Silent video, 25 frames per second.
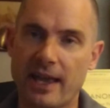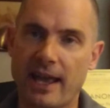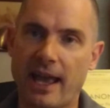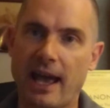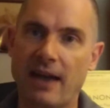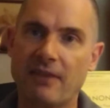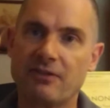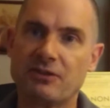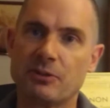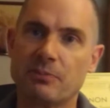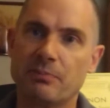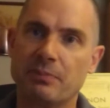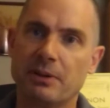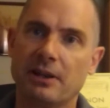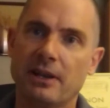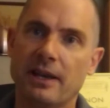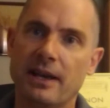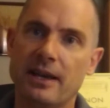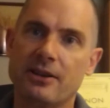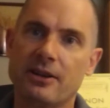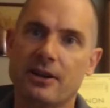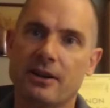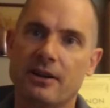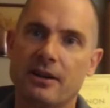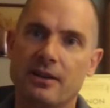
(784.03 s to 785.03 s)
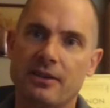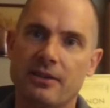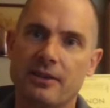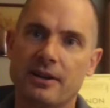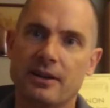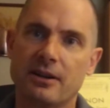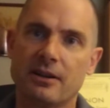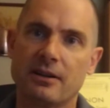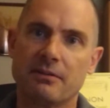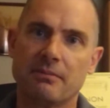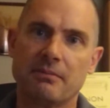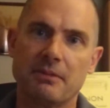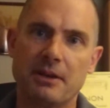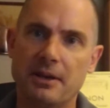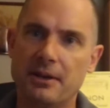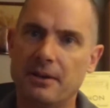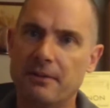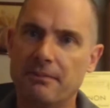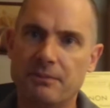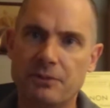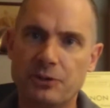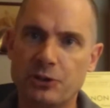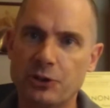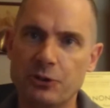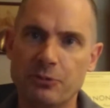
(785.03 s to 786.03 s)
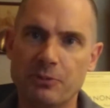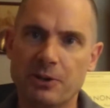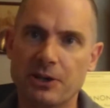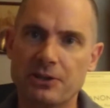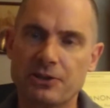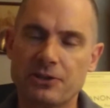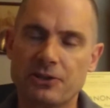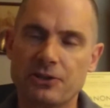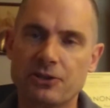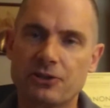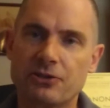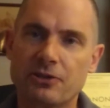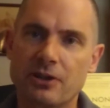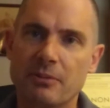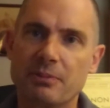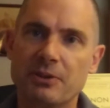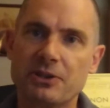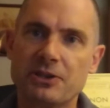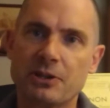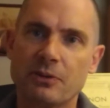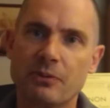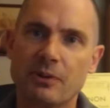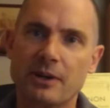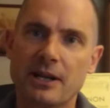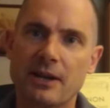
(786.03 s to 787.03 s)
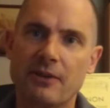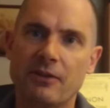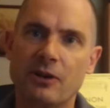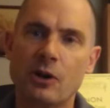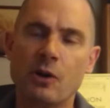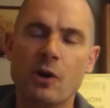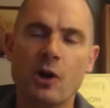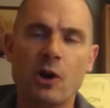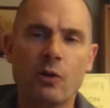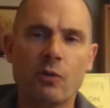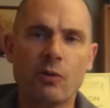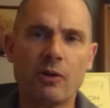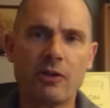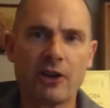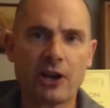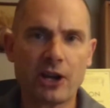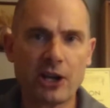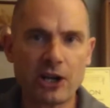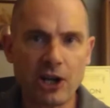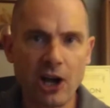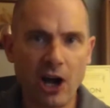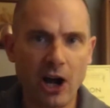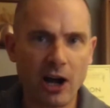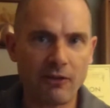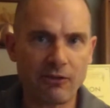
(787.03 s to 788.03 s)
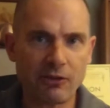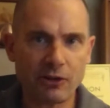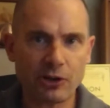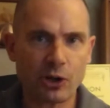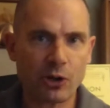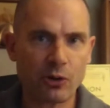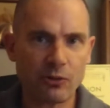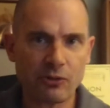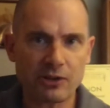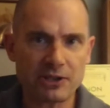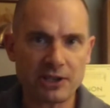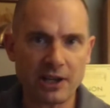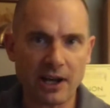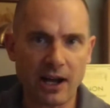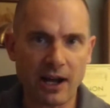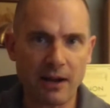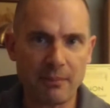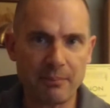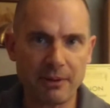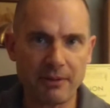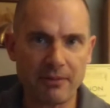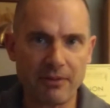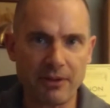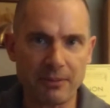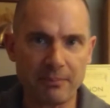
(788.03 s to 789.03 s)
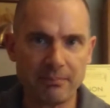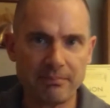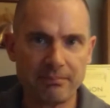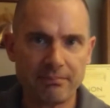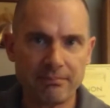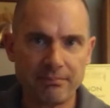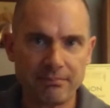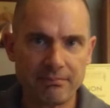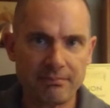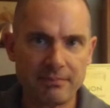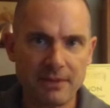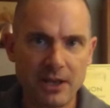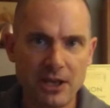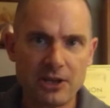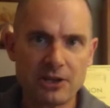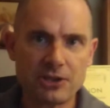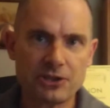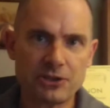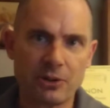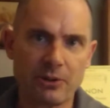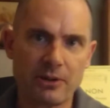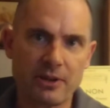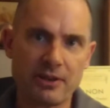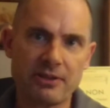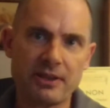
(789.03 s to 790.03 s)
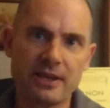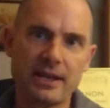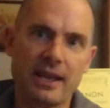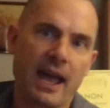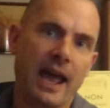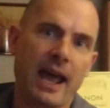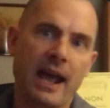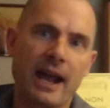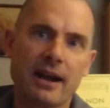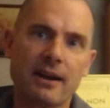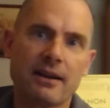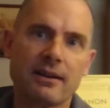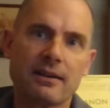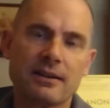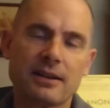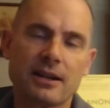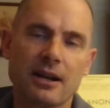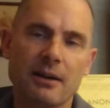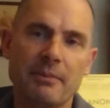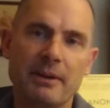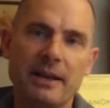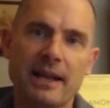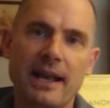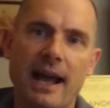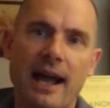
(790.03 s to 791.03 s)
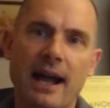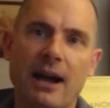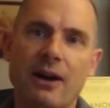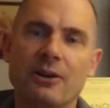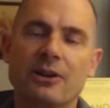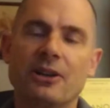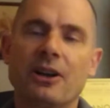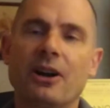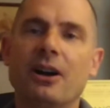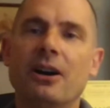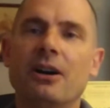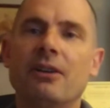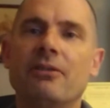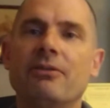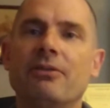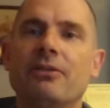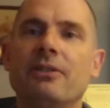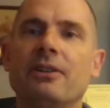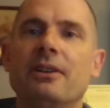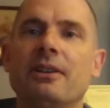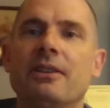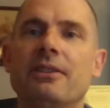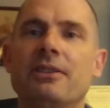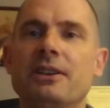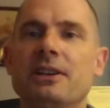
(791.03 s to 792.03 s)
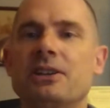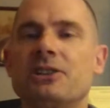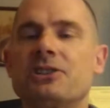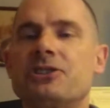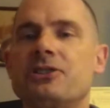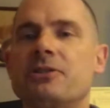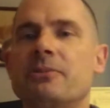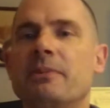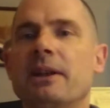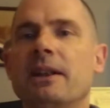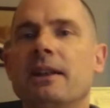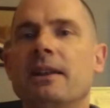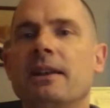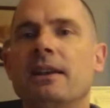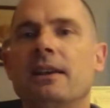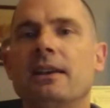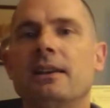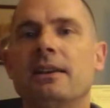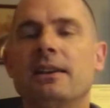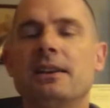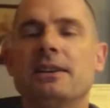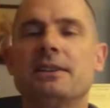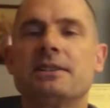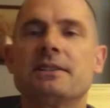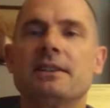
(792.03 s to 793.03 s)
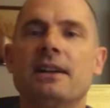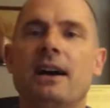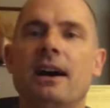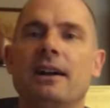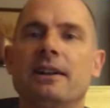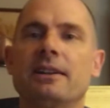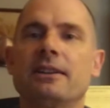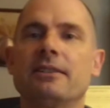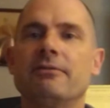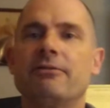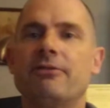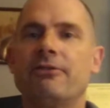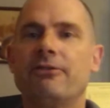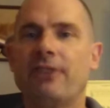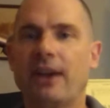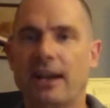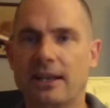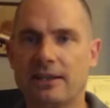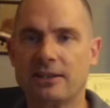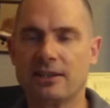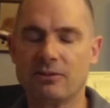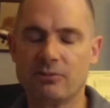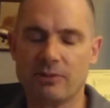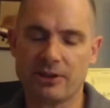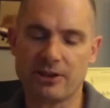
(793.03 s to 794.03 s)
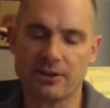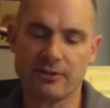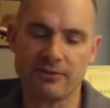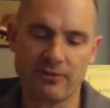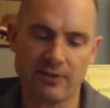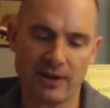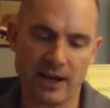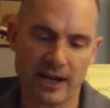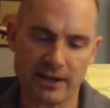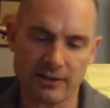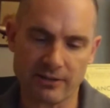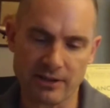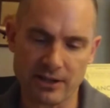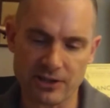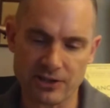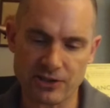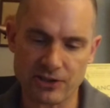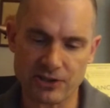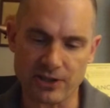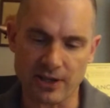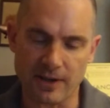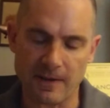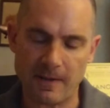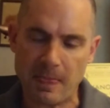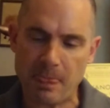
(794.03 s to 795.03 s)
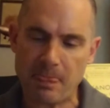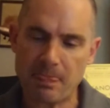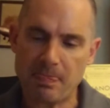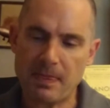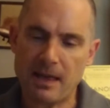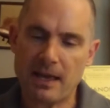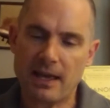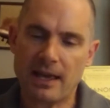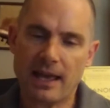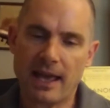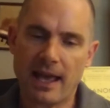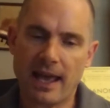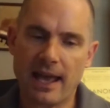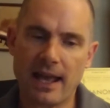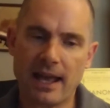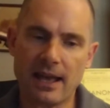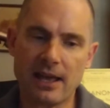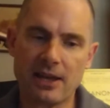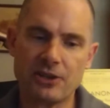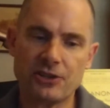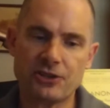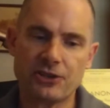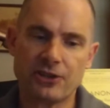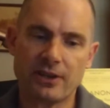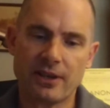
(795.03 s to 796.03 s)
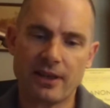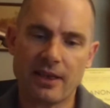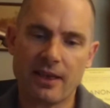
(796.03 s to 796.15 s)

have to play their tubas and trumpets and whatever with a cover over top of them so that the air coming out of the instrument is not infected with the virus. And